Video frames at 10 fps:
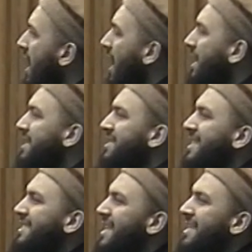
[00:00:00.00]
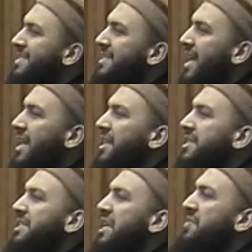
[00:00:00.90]
And He sent it, and He
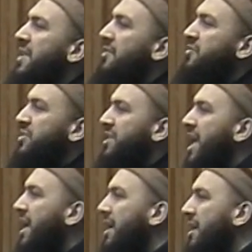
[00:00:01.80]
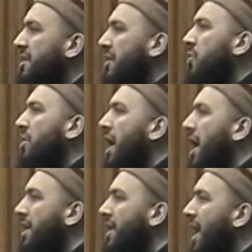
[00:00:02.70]
doesn't even have to say the
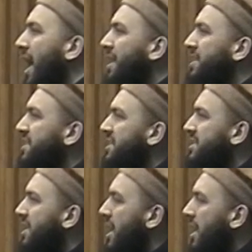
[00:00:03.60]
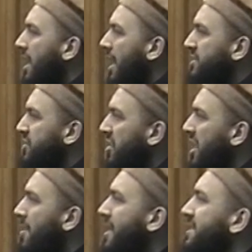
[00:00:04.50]
Quran. And this is, as the
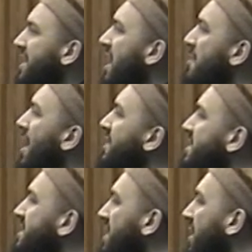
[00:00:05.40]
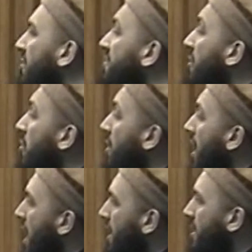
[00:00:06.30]
ulama said, a majesty of the
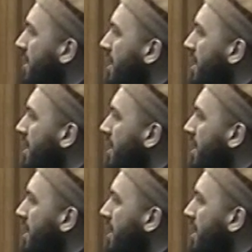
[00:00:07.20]
Quran,